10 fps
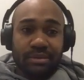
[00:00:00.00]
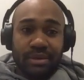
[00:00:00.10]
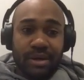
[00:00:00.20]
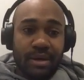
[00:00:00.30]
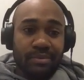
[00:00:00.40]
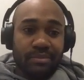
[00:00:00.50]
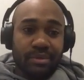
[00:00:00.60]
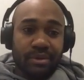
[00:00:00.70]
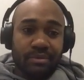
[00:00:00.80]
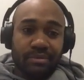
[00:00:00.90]

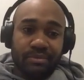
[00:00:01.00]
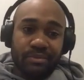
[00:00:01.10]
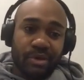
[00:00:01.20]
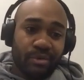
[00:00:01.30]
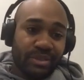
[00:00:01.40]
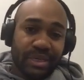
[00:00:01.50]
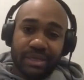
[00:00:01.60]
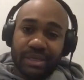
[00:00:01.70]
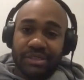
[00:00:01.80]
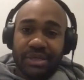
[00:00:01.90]
They always that
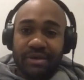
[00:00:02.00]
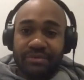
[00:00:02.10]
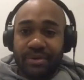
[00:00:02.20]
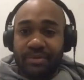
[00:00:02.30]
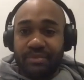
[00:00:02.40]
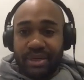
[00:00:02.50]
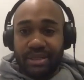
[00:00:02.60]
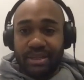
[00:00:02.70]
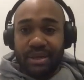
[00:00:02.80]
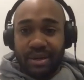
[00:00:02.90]
cliche of throwing money
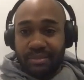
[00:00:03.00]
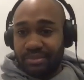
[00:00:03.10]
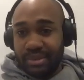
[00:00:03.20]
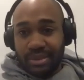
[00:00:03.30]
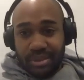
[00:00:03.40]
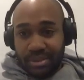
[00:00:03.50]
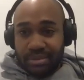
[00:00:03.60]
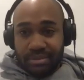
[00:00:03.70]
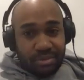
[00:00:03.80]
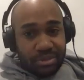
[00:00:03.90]
at the club.
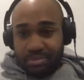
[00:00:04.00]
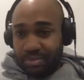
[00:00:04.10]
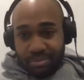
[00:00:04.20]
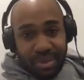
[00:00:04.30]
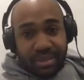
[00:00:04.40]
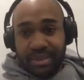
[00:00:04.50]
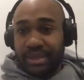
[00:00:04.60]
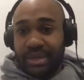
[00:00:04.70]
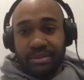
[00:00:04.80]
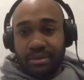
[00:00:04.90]
It's back
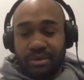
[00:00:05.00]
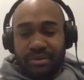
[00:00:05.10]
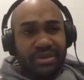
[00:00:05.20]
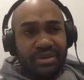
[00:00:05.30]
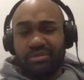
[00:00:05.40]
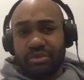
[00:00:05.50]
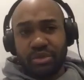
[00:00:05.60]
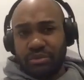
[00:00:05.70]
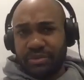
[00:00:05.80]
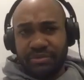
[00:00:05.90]
again. I think
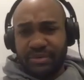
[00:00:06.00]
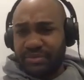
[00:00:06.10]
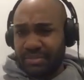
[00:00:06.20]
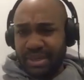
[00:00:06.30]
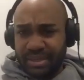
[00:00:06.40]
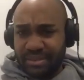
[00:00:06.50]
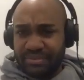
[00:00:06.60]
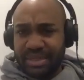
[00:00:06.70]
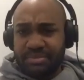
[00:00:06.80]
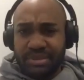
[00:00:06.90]
250 million. I
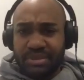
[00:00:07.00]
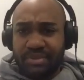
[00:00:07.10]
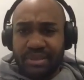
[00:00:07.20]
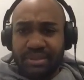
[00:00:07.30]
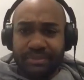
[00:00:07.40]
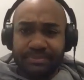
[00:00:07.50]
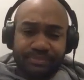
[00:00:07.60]
think that's been spent.